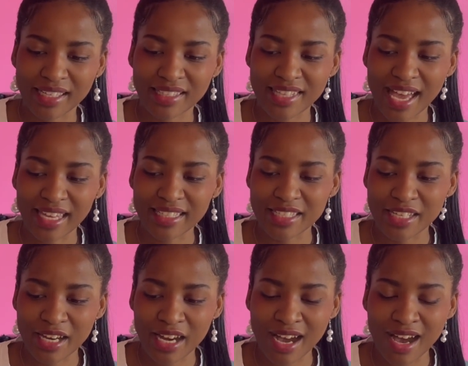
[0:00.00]
the
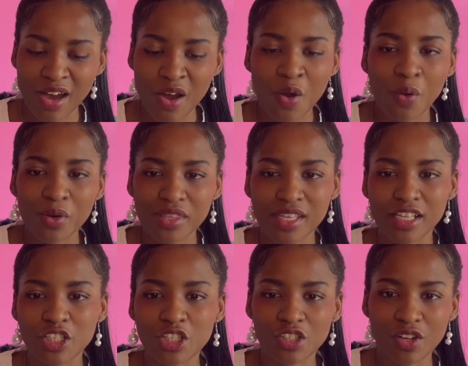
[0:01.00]
idea or the
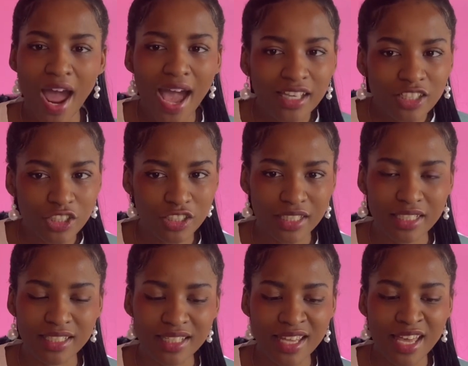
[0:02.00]

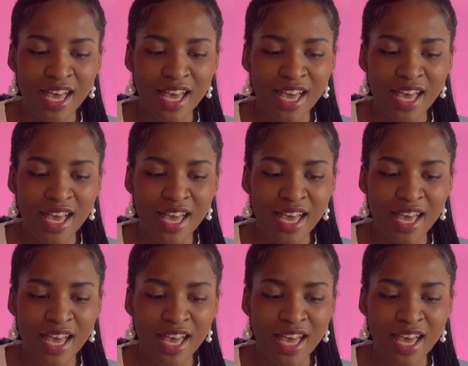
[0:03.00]
attraction